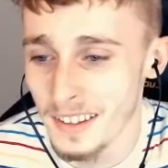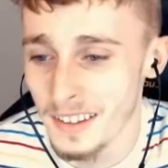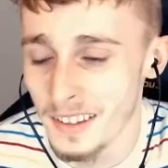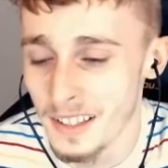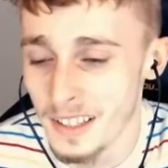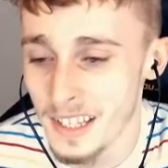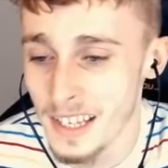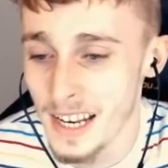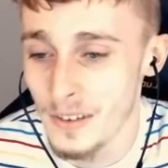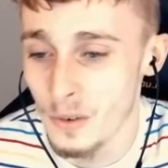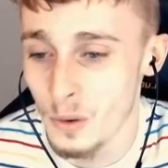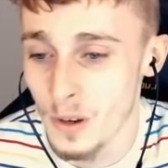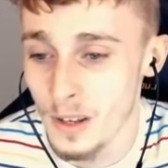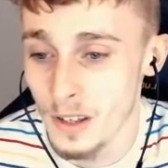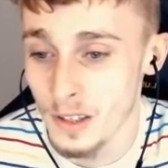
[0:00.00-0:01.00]
The sea
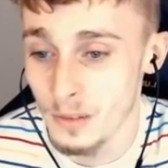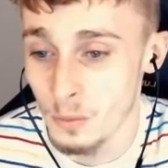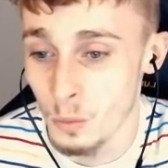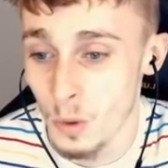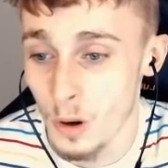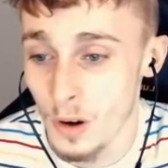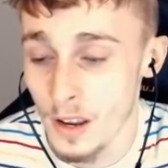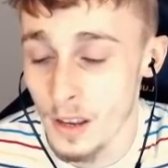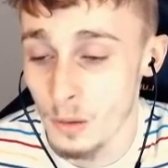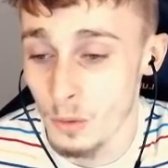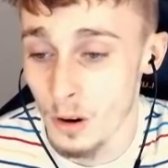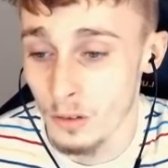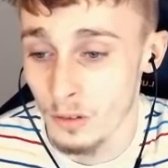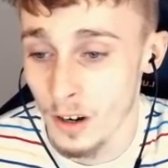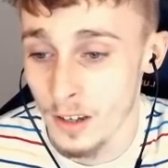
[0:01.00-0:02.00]
level in this world, in the
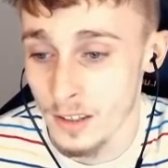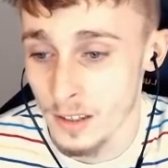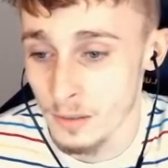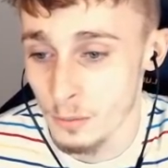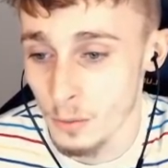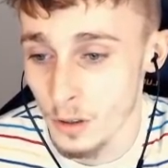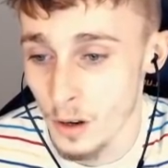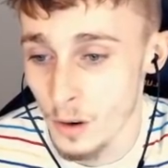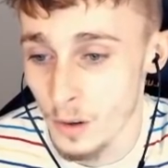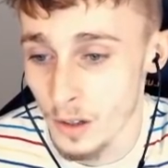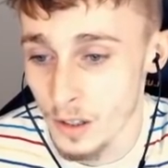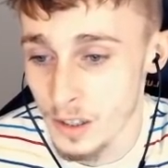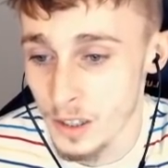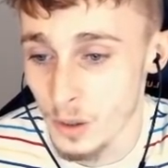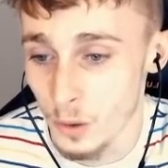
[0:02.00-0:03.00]
world, rises.
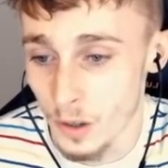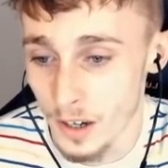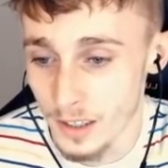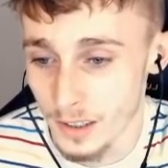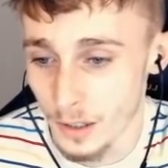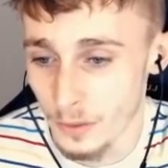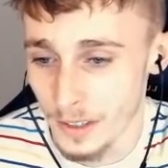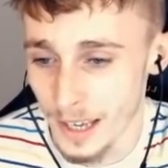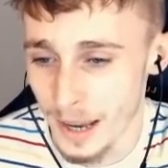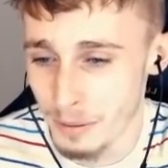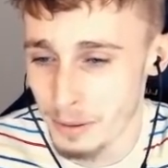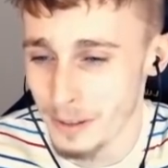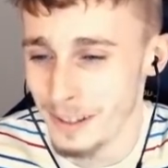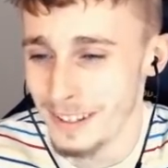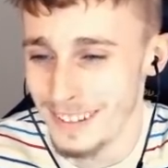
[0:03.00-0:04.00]
Mongolia, chill, guys. Nothing
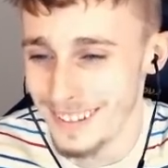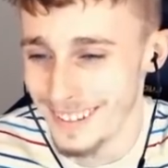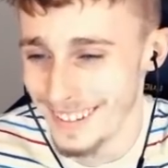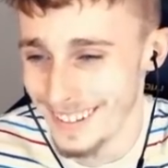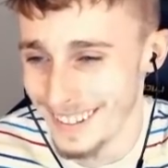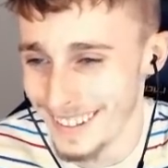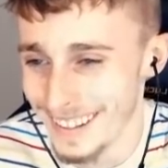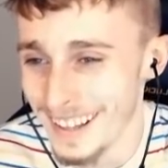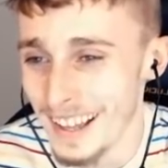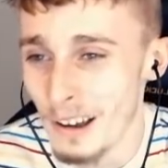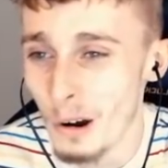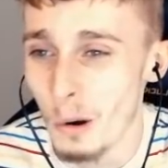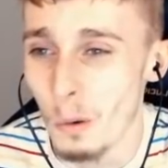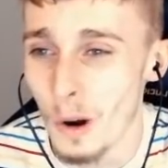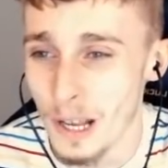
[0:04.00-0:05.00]
happened.
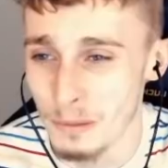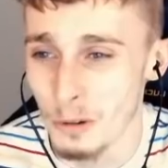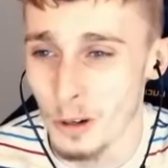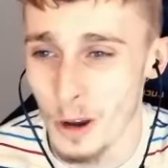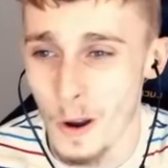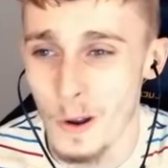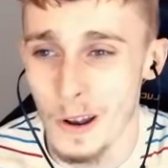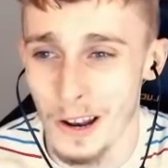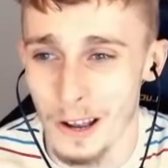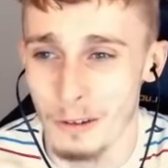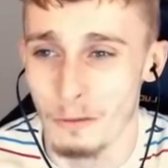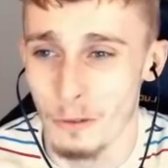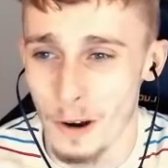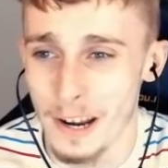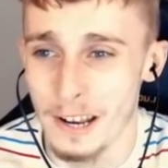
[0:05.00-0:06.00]
What is Mongolia like?
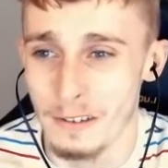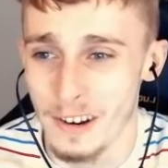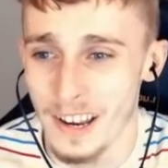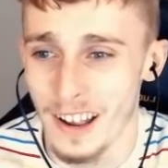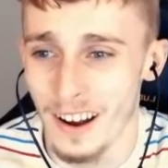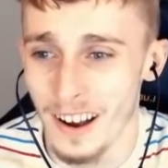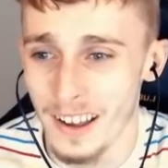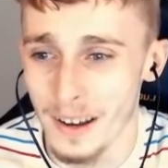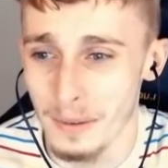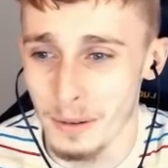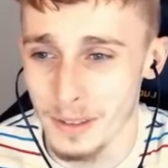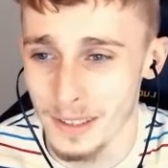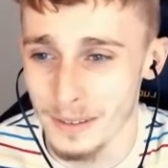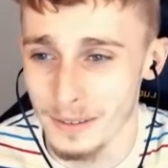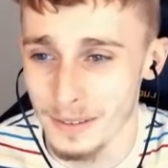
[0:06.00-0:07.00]
Really, really high up or
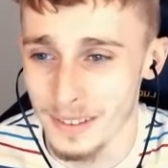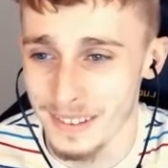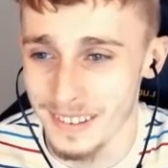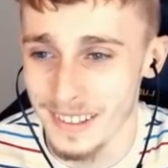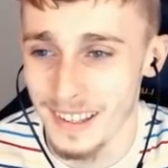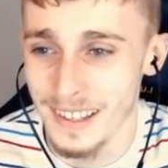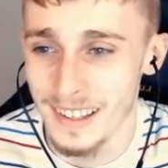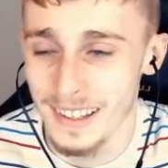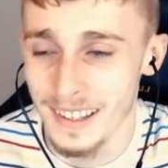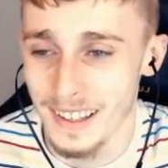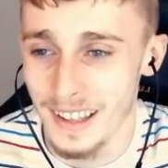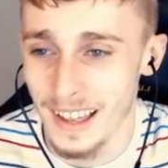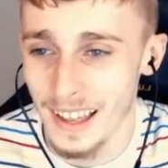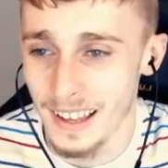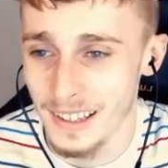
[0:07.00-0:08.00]
something?
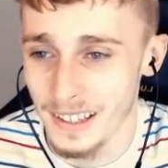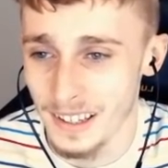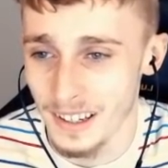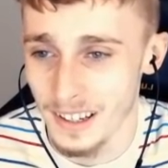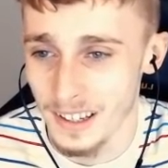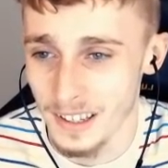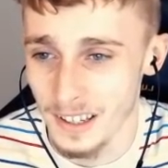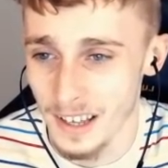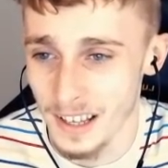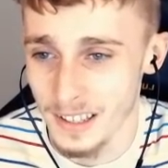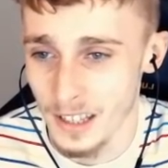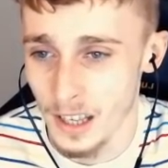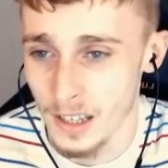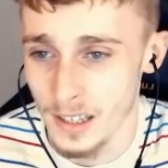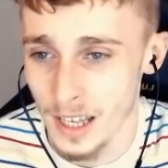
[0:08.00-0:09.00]
Antarctica has
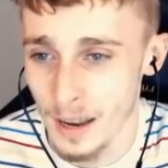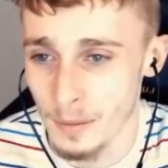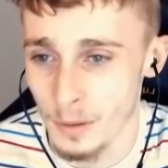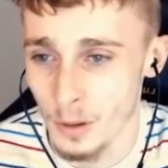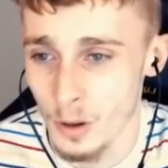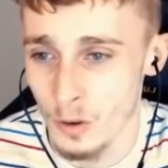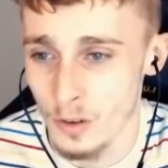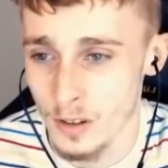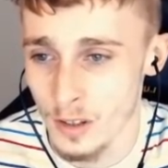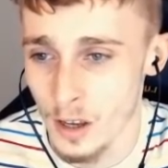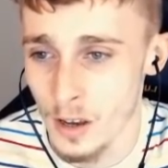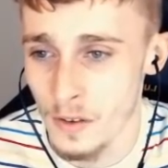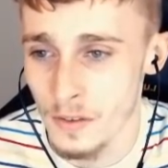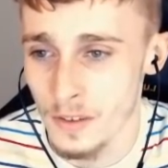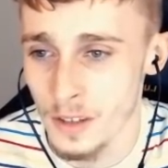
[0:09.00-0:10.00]
untapped oil
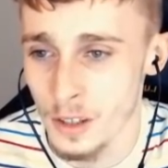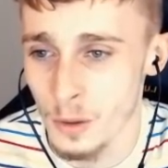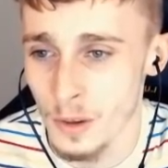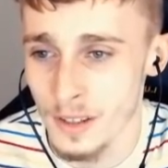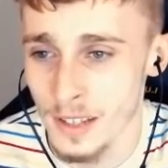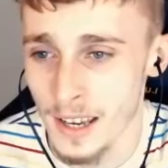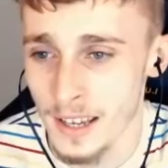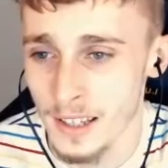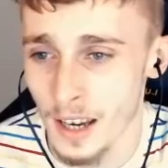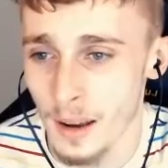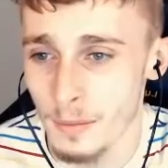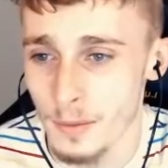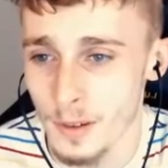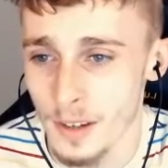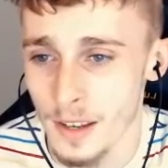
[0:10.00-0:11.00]
reserves. USA,
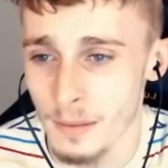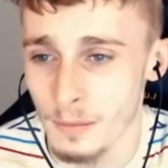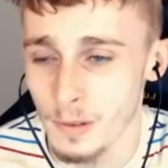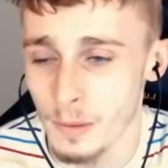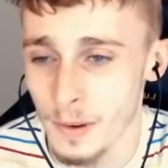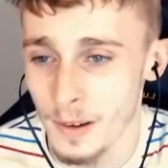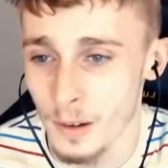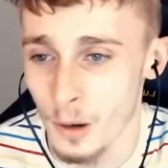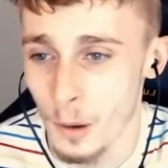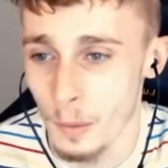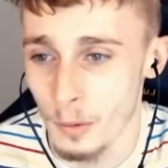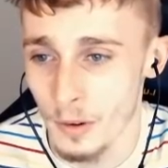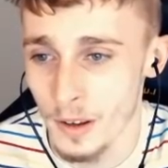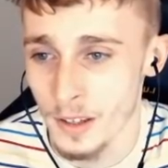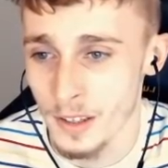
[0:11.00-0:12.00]
time to implement
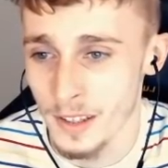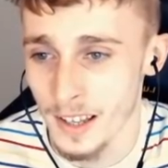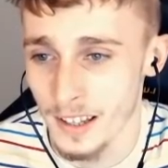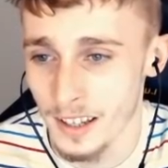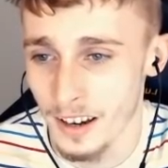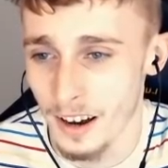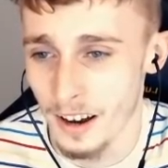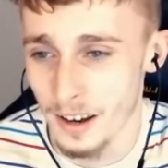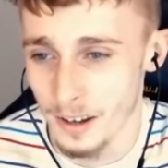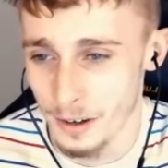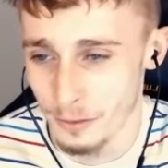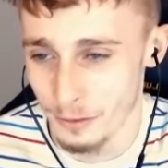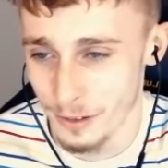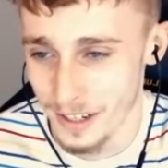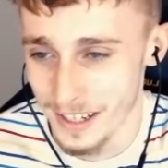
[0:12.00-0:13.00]
Operation
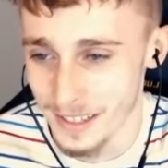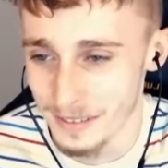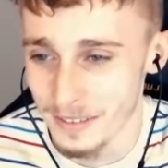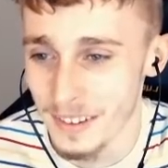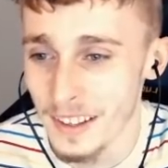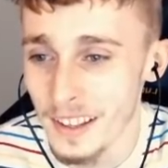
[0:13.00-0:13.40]
Antarctica Freedom.